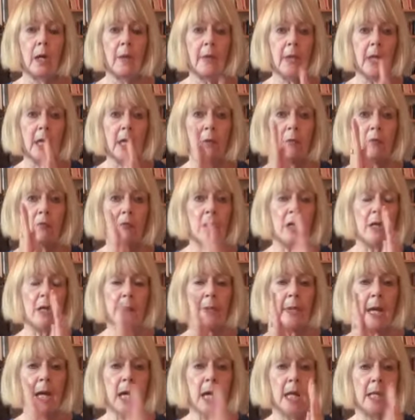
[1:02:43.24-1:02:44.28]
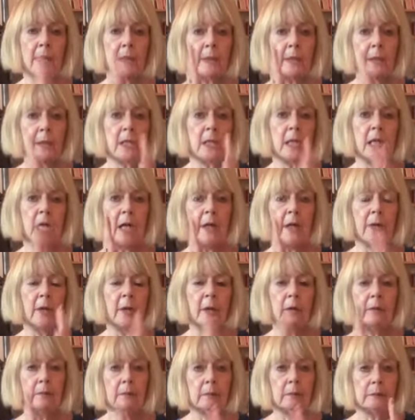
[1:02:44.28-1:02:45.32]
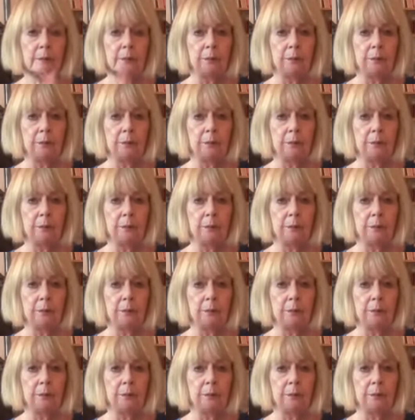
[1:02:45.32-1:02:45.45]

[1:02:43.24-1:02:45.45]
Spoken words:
And then rub the hands together.